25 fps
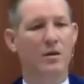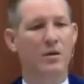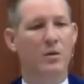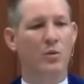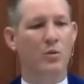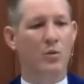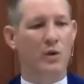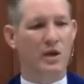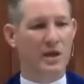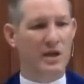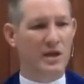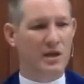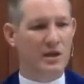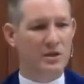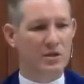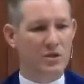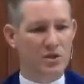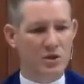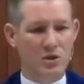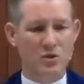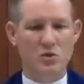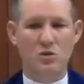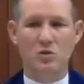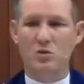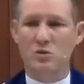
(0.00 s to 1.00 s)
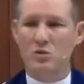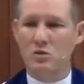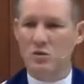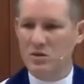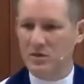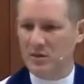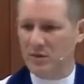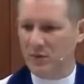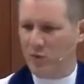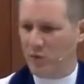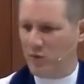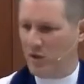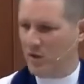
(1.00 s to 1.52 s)
We
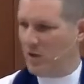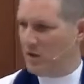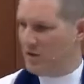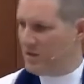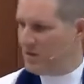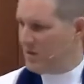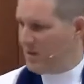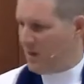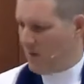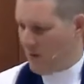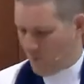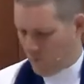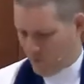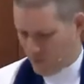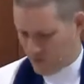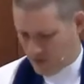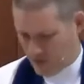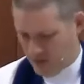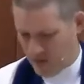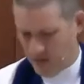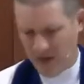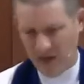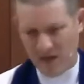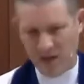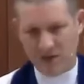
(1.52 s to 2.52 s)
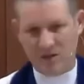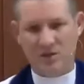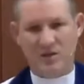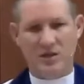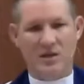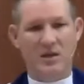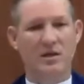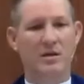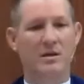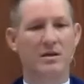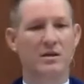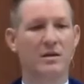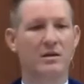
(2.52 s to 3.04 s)
choose, if we are selfish in
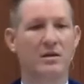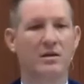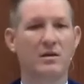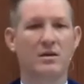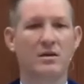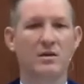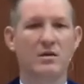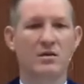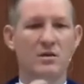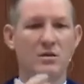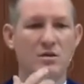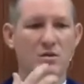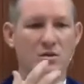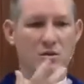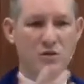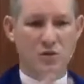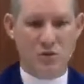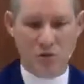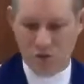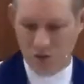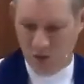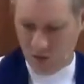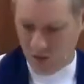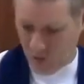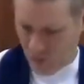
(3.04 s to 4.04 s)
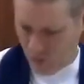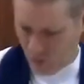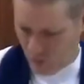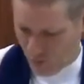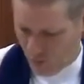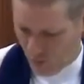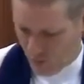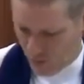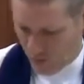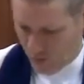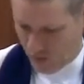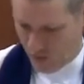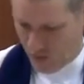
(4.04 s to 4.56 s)
nature, to go
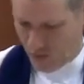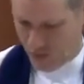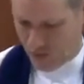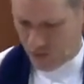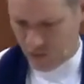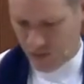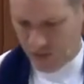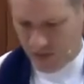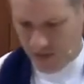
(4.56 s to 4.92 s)
to